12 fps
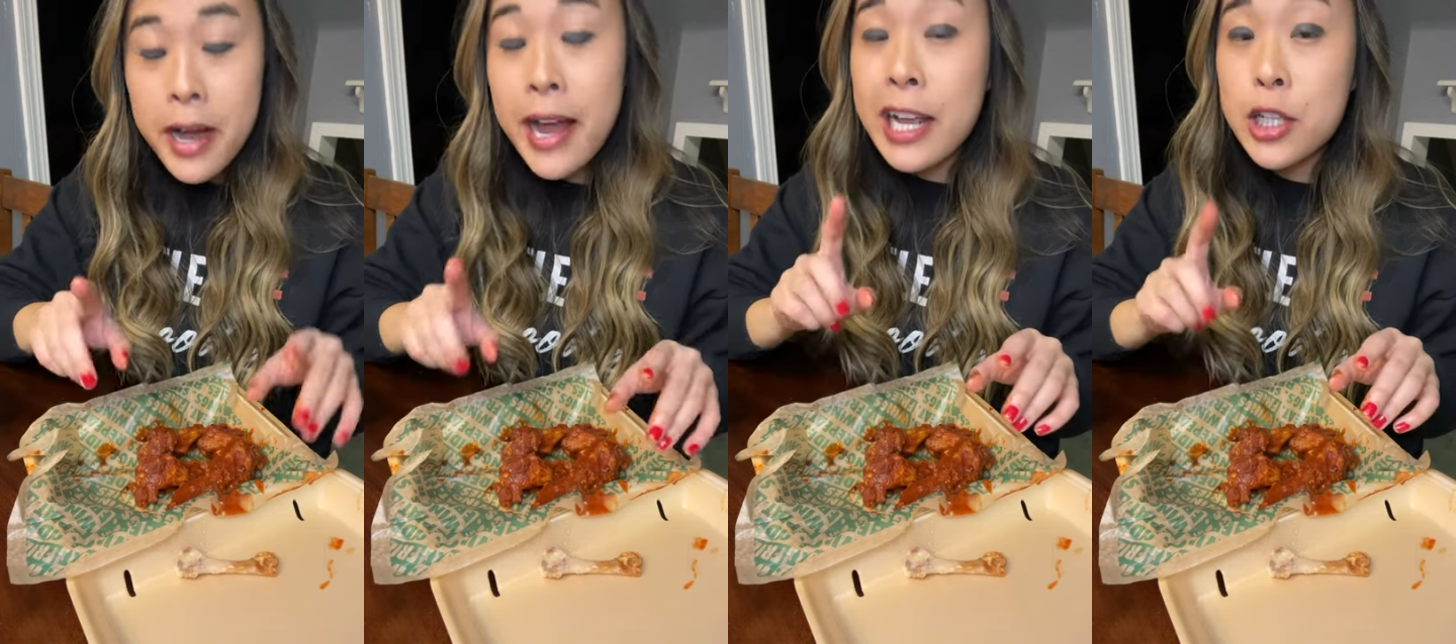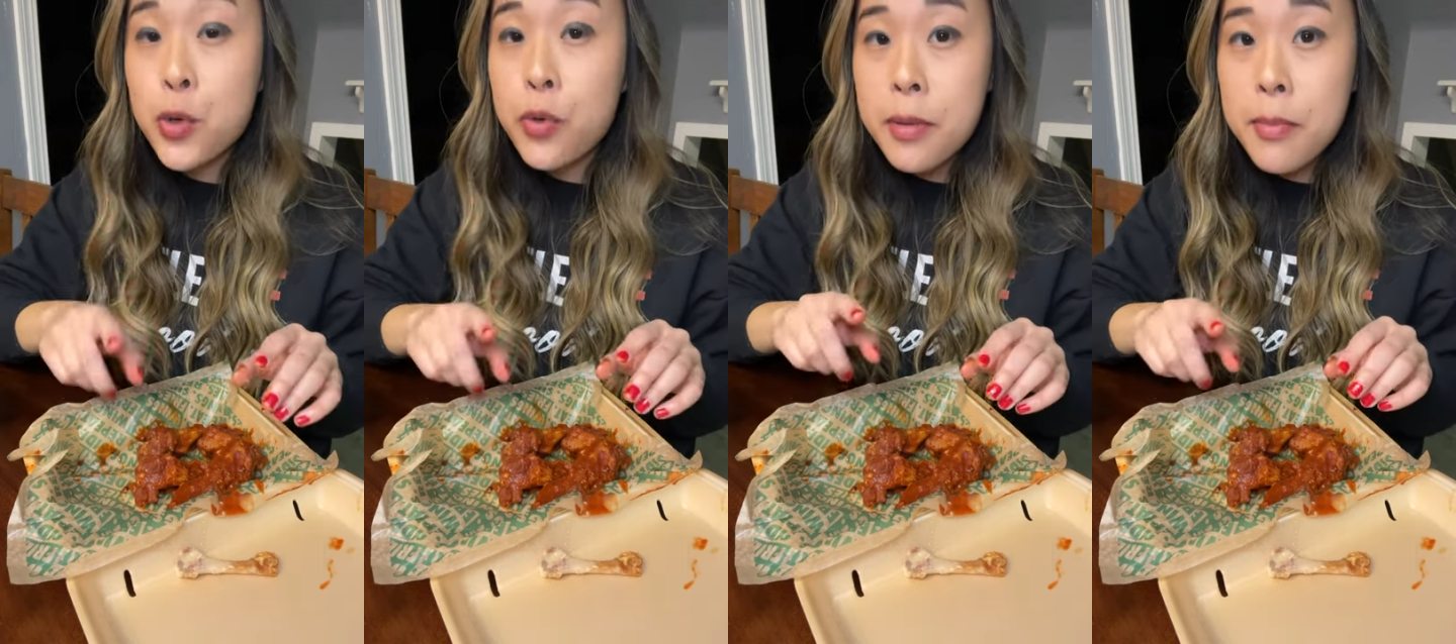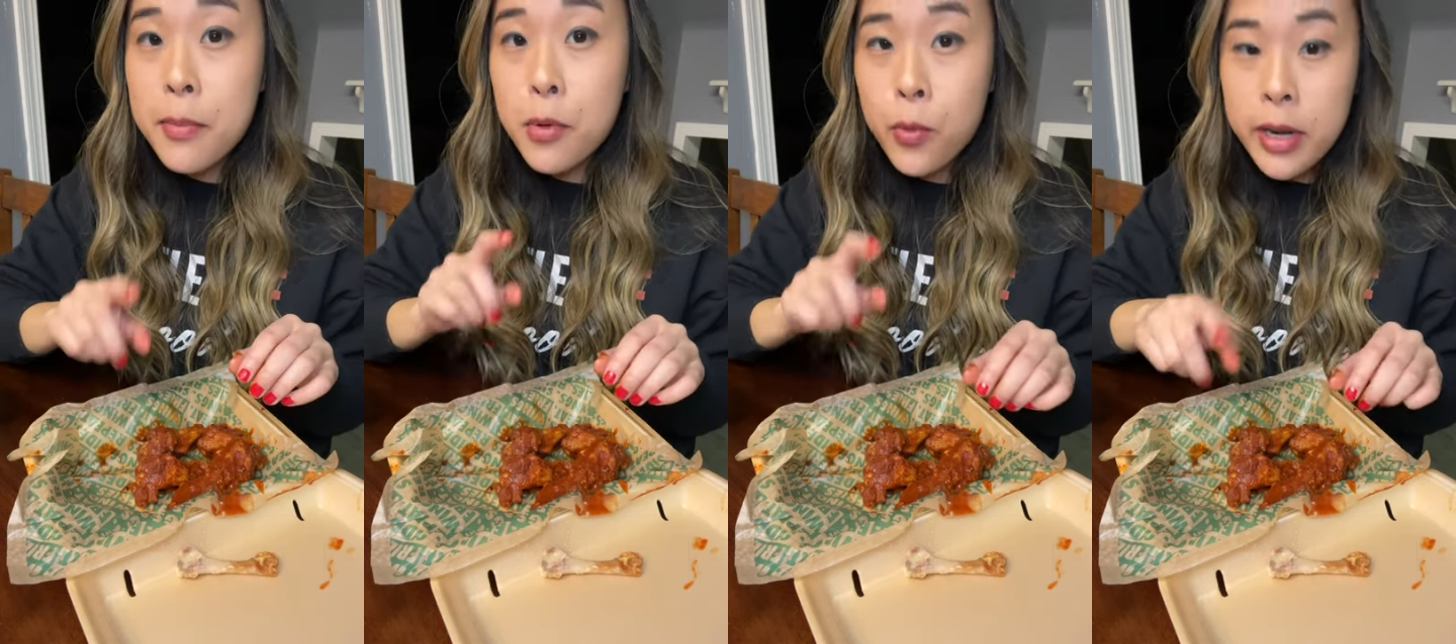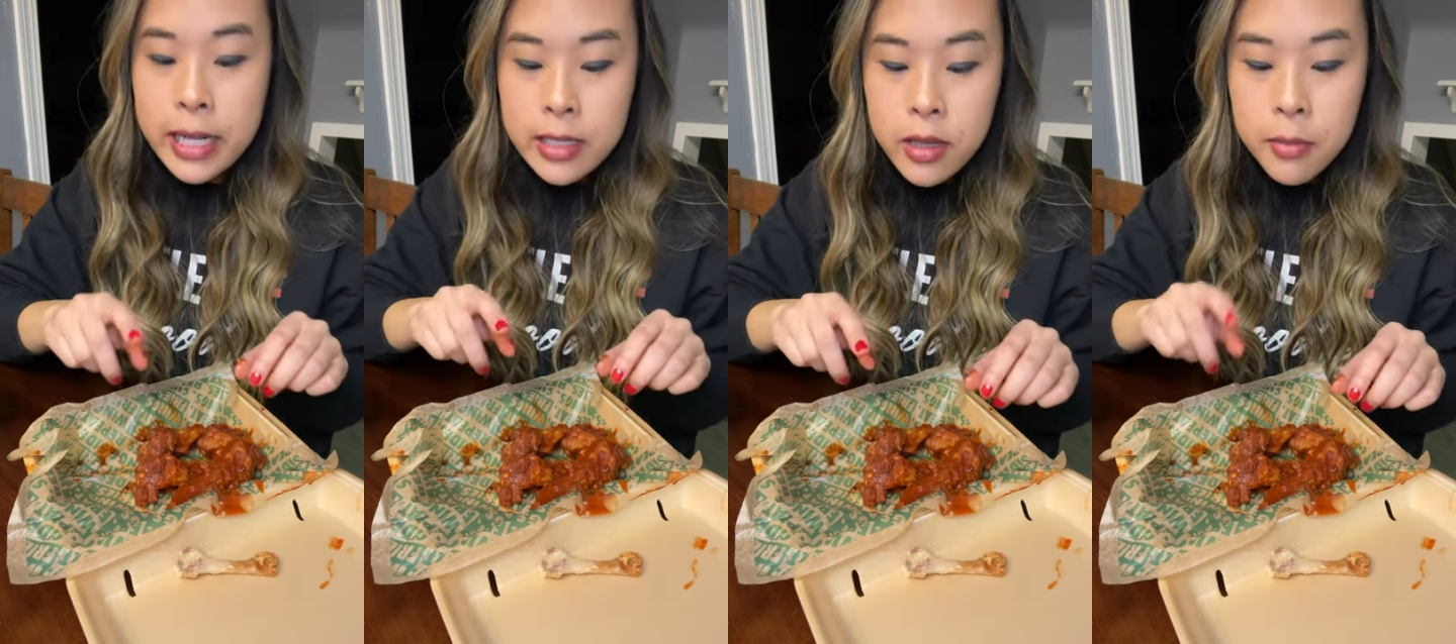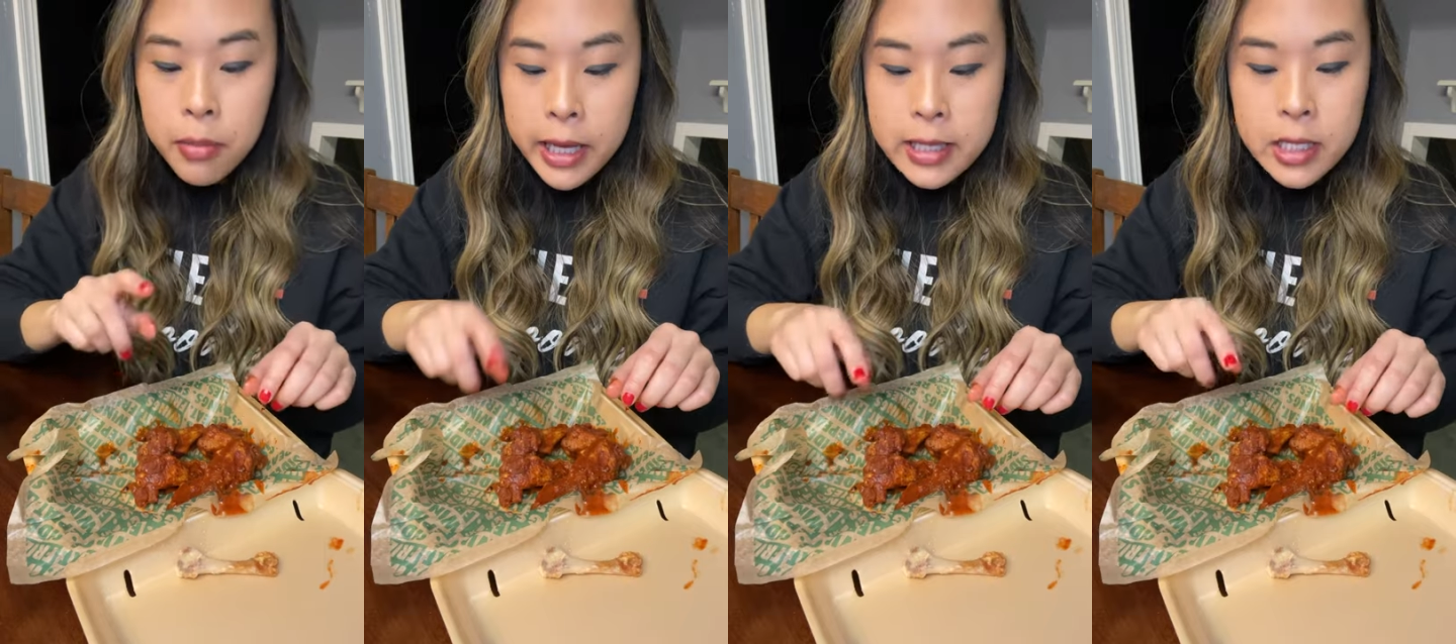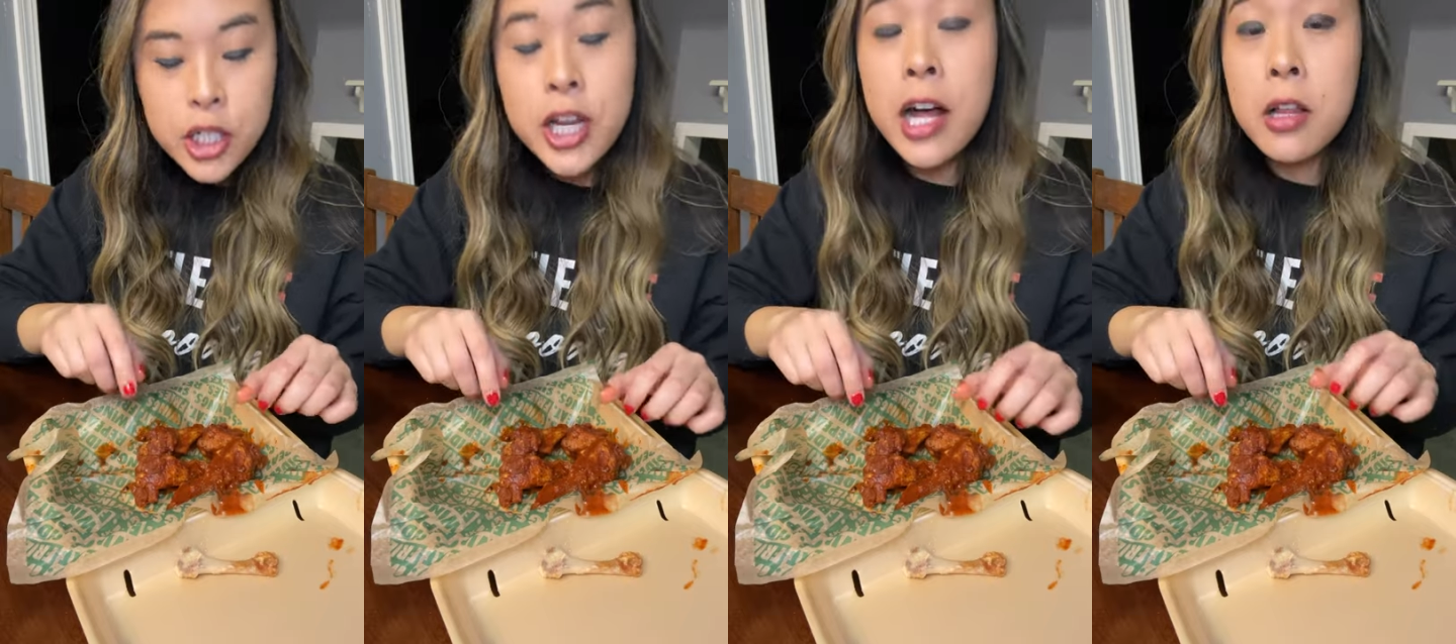But I do remember when I did the
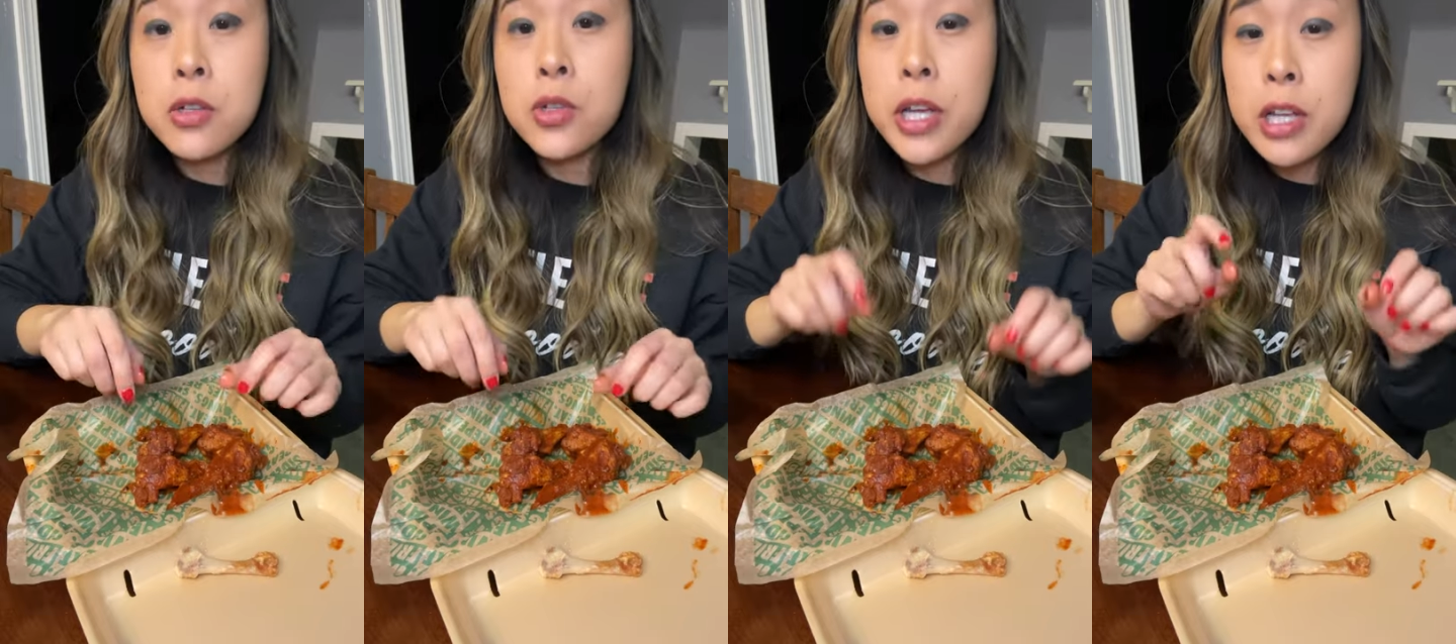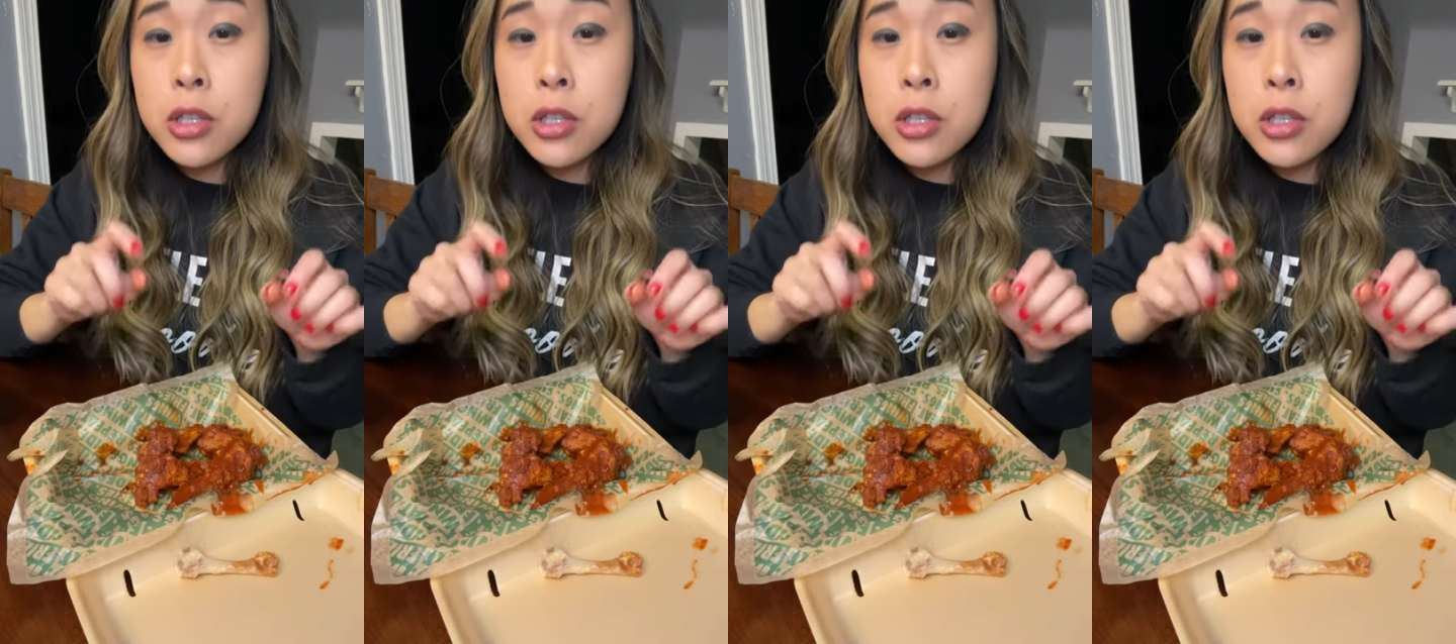Blazing Challenge,